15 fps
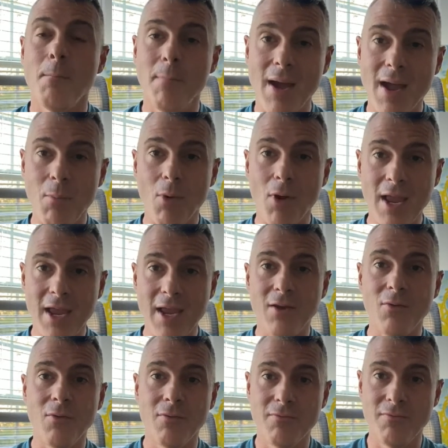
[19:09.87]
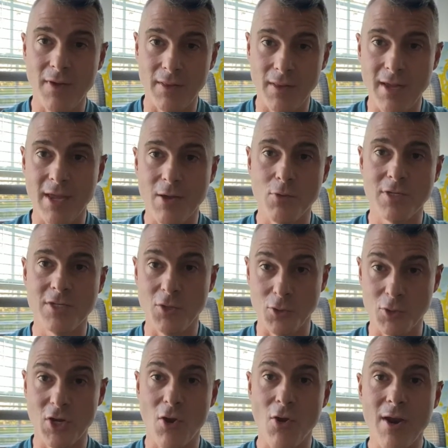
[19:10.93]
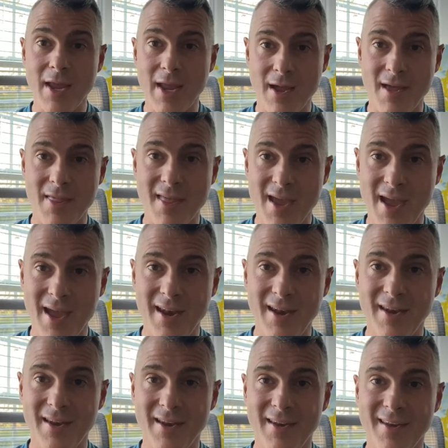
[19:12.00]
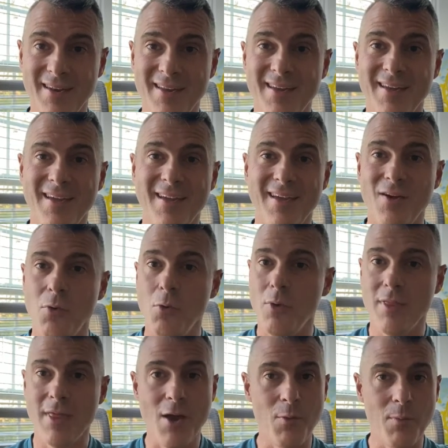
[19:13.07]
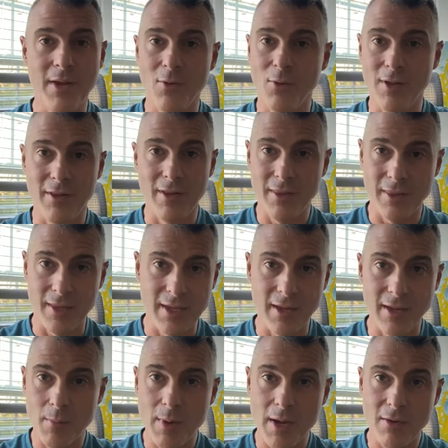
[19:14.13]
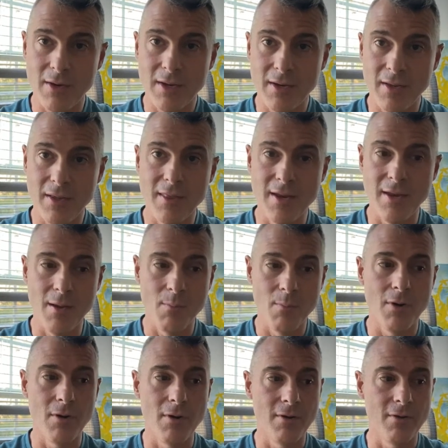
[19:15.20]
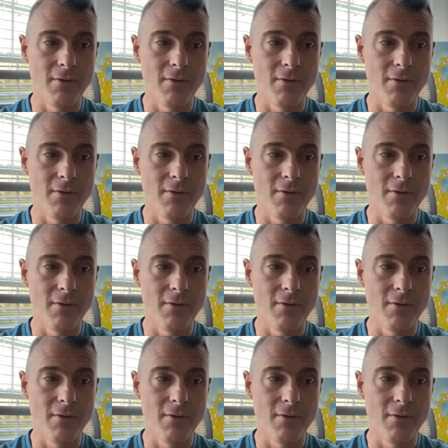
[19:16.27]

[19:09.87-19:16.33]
my brain felt like it was still turning on that without me really thinking about it. And the number